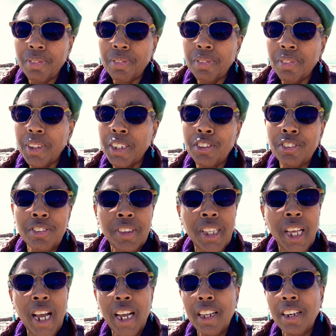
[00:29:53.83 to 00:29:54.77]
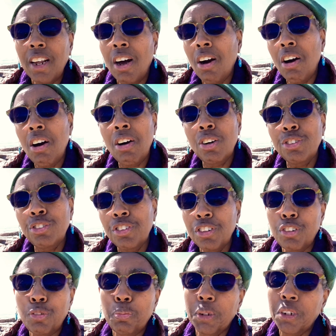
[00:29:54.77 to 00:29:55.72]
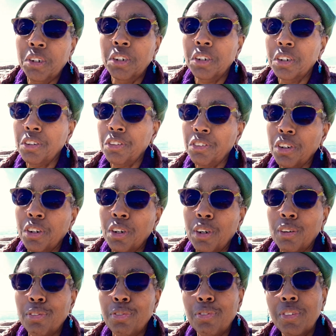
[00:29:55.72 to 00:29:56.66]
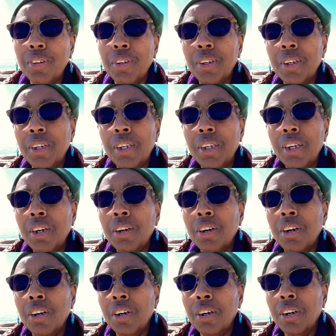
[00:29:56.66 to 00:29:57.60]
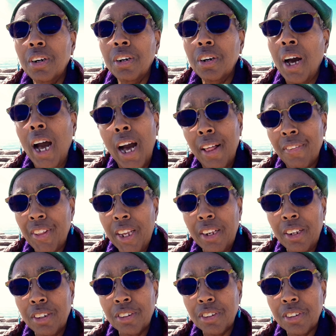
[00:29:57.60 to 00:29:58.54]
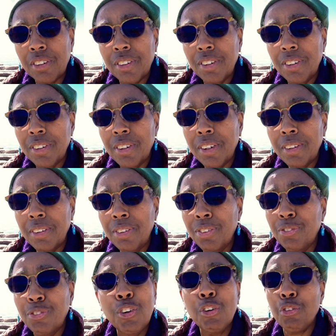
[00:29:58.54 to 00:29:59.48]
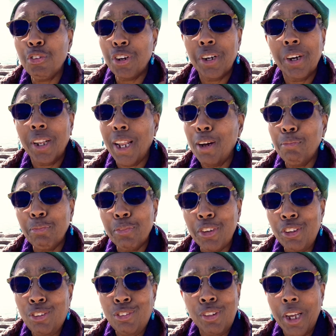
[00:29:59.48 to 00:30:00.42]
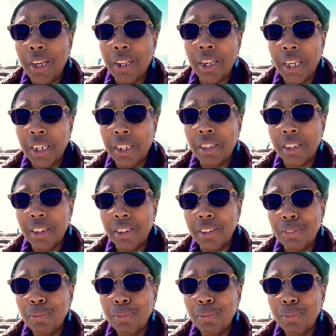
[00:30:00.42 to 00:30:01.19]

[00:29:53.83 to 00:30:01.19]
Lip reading: It's not all just because of how they look. For real, I'm just not like that.